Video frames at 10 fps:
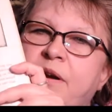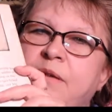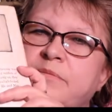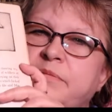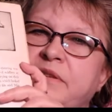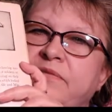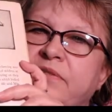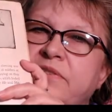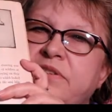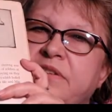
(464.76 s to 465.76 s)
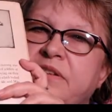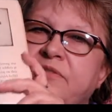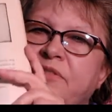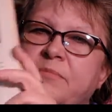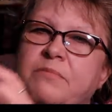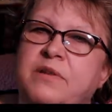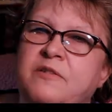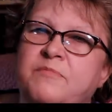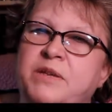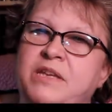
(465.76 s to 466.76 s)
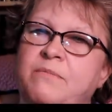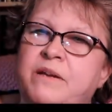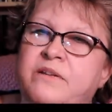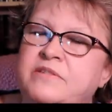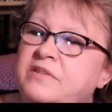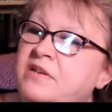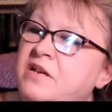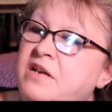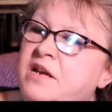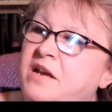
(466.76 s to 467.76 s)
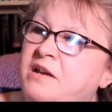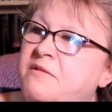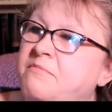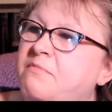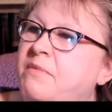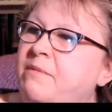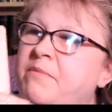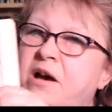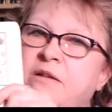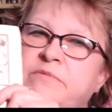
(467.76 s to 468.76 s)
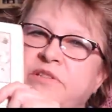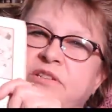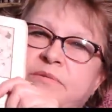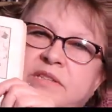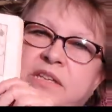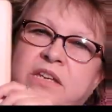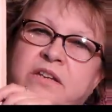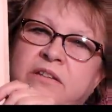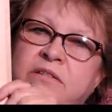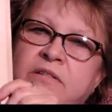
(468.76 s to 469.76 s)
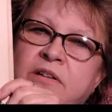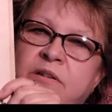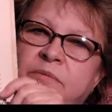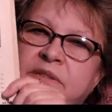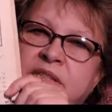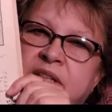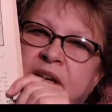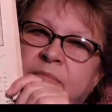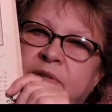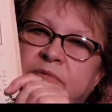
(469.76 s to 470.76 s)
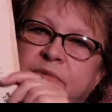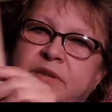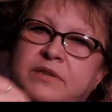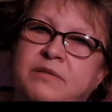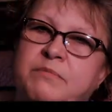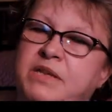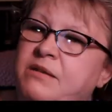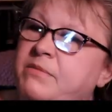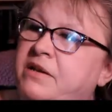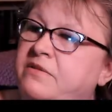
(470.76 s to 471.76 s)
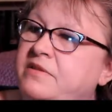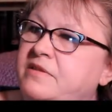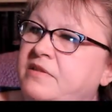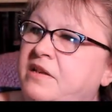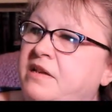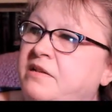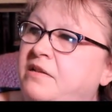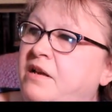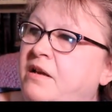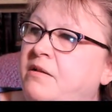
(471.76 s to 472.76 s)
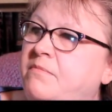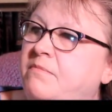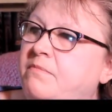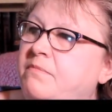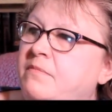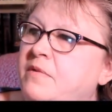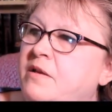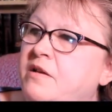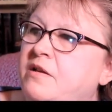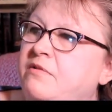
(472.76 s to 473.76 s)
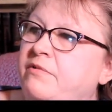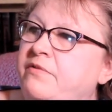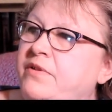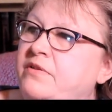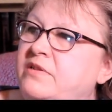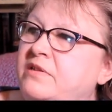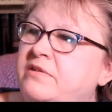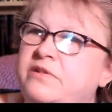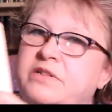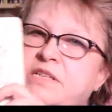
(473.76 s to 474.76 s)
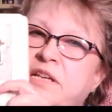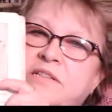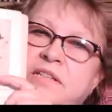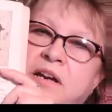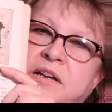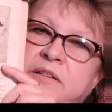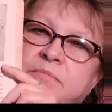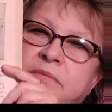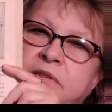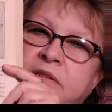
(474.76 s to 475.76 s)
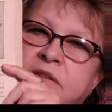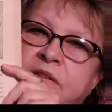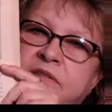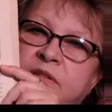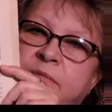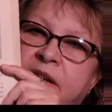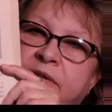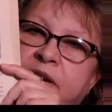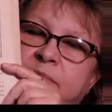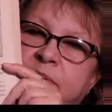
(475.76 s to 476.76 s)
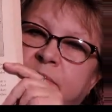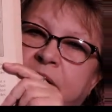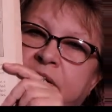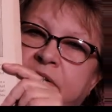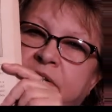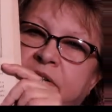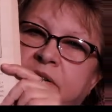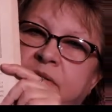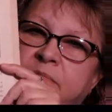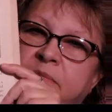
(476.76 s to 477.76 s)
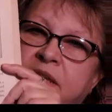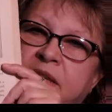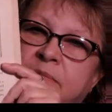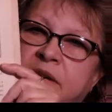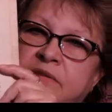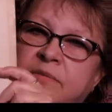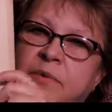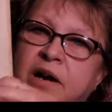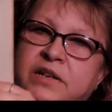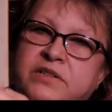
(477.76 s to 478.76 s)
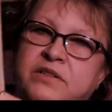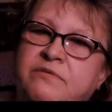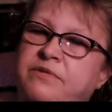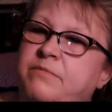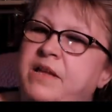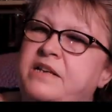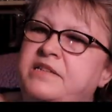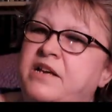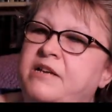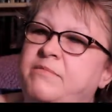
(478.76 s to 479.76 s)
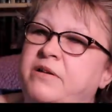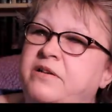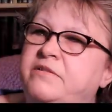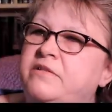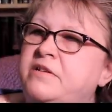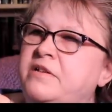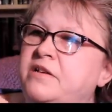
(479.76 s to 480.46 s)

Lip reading: probably version of Mickey Mouse. My mom, when she was a kid, was enamored with Mickey Mouse and refused to learn to tell time. So my grandpa bought her a Mickey Mouse watch, and from that time on,